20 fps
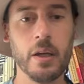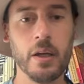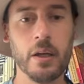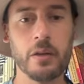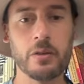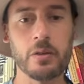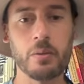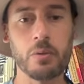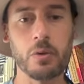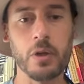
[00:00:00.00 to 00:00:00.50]

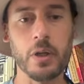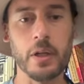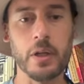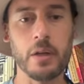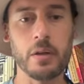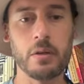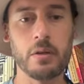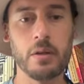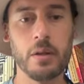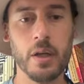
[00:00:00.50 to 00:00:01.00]
somewhere in
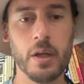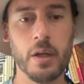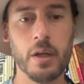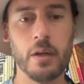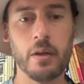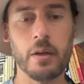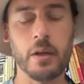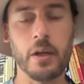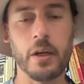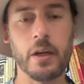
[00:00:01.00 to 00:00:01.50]
here.
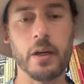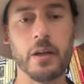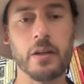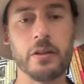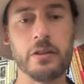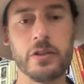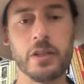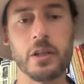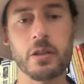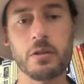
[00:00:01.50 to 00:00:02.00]

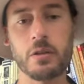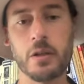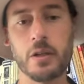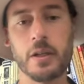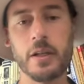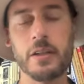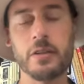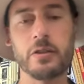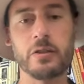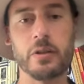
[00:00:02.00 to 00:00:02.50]
Tinkerer
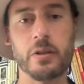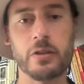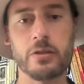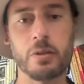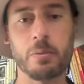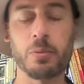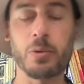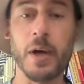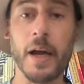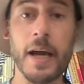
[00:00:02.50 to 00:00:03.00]
is
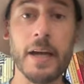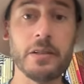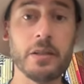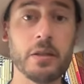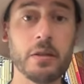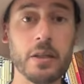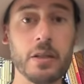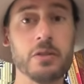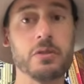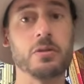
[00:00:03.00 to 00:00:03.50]

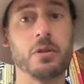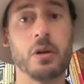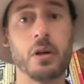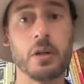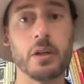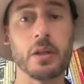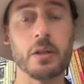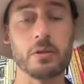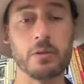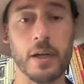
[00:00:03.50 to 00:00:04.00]
surprisingly
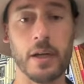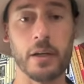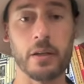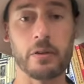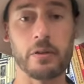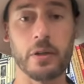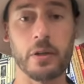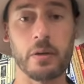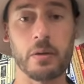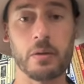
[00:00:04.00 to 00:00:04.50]
strong in Dragon's
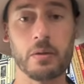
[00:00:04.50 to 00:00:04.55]
Tower.